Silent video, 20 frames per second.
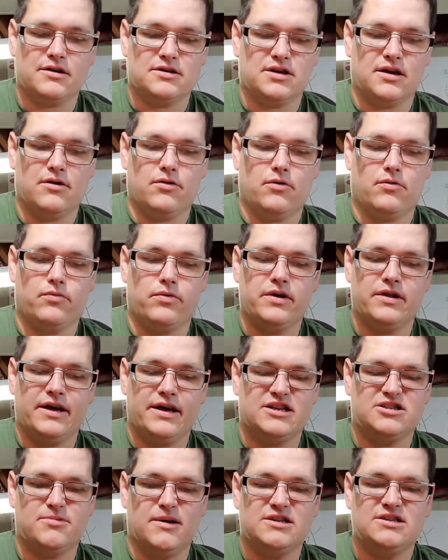they're really
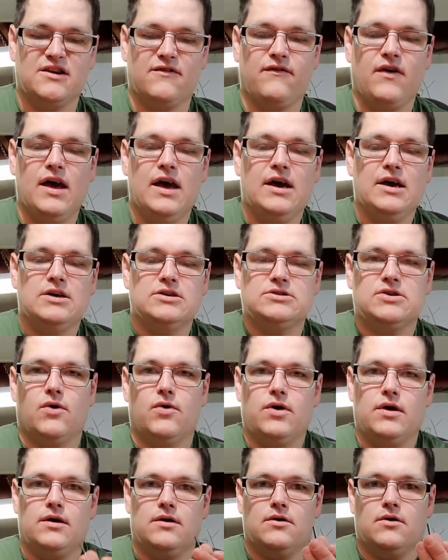expensive. So
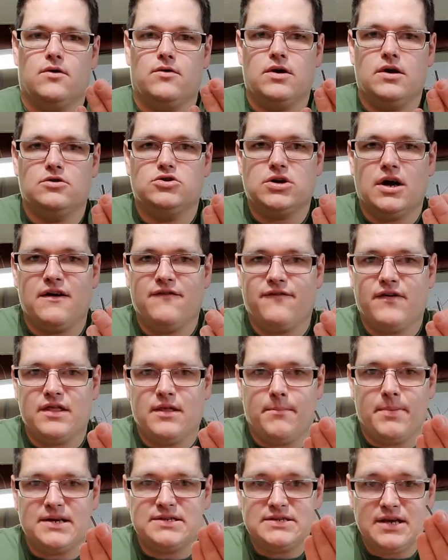you try to find the
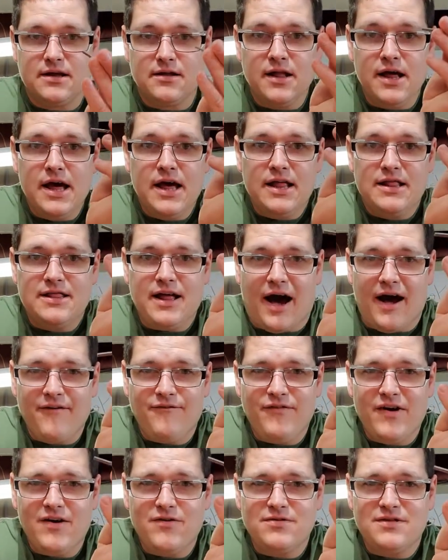best deal. I
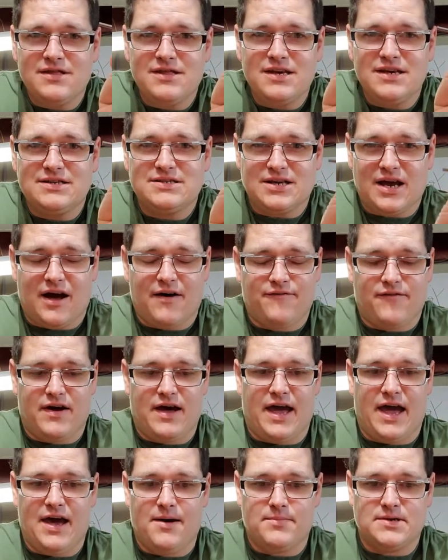found this off of
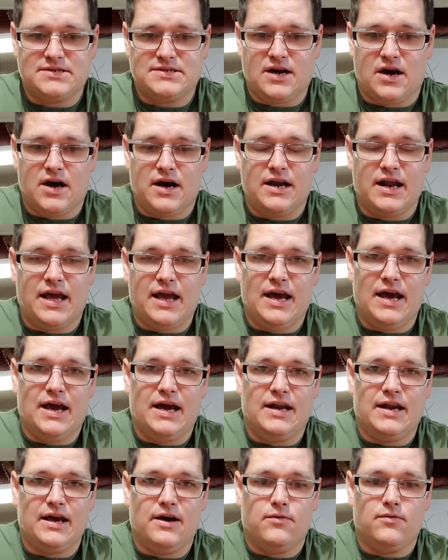Amazon, and
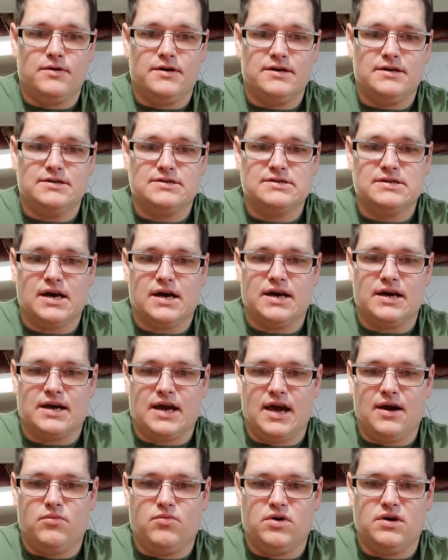it
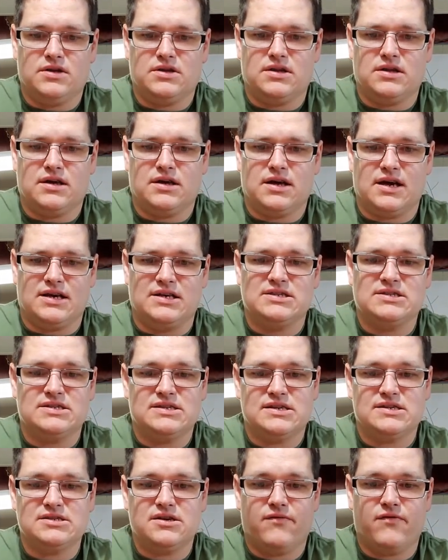came with like
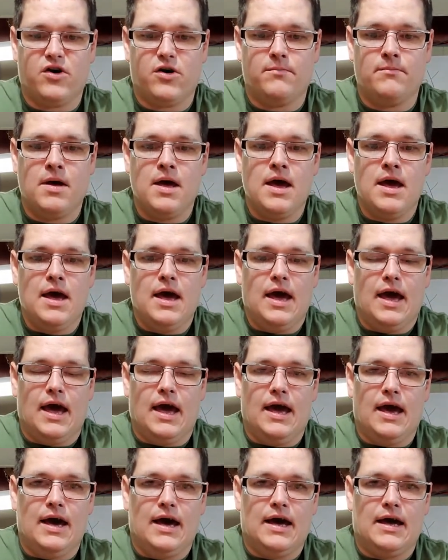6 of them,
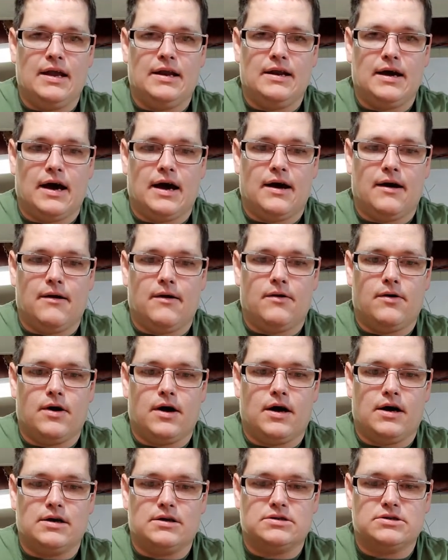and
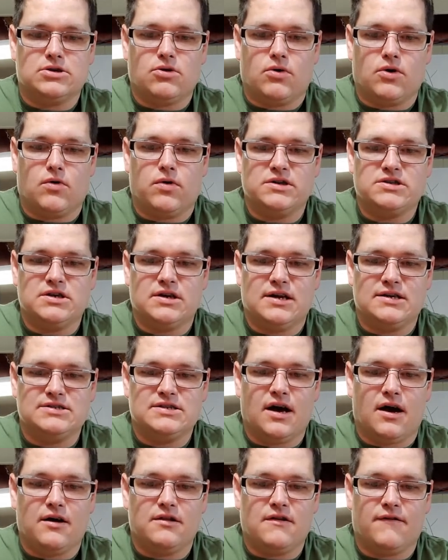so a question I saw
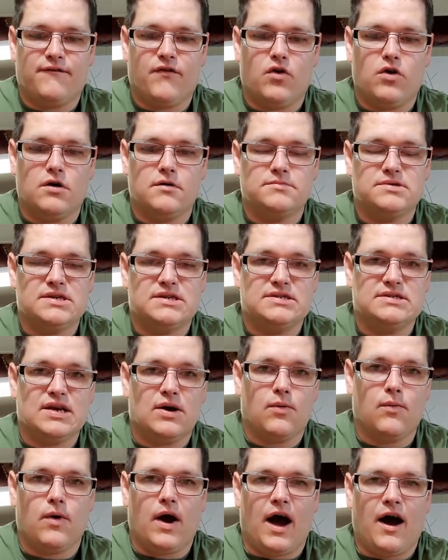on the forums is,
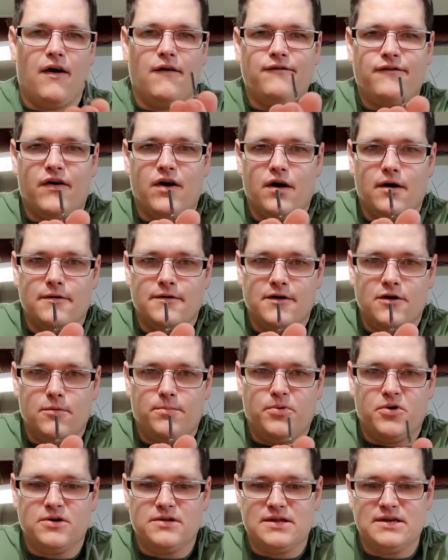how far do you
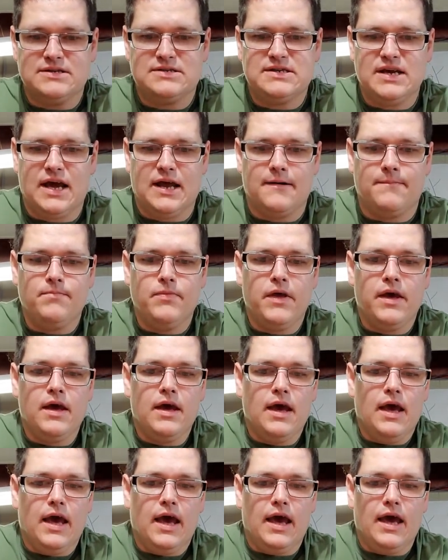put this in?
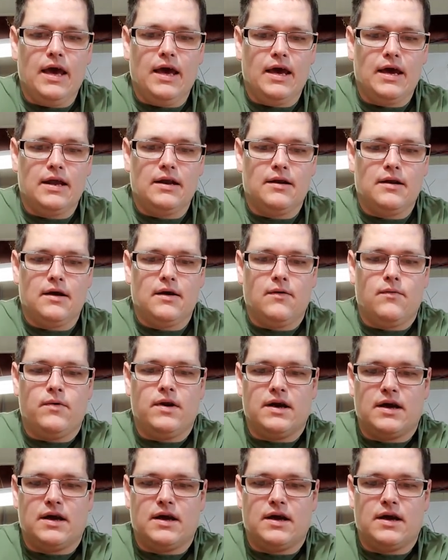And when it